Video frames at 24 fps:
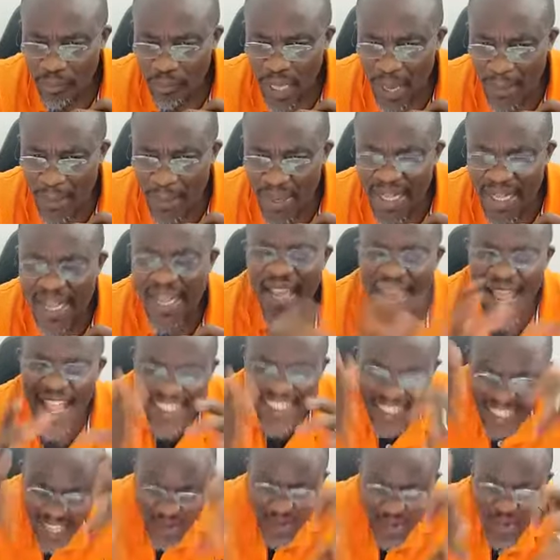Amen. And
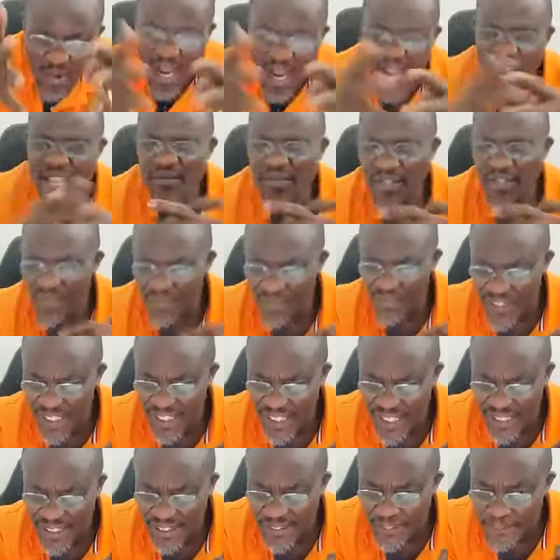then you can even fix
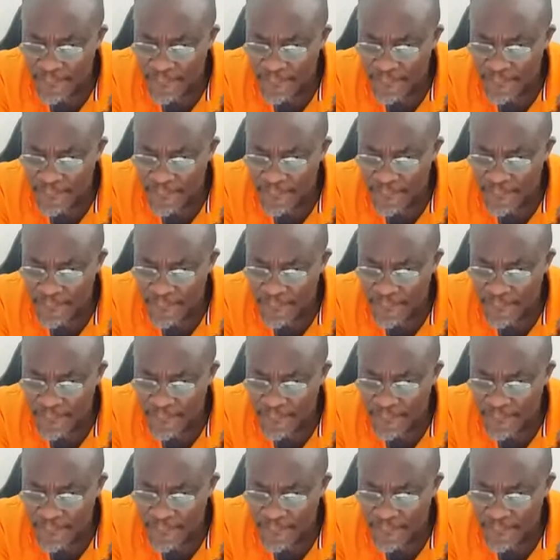it.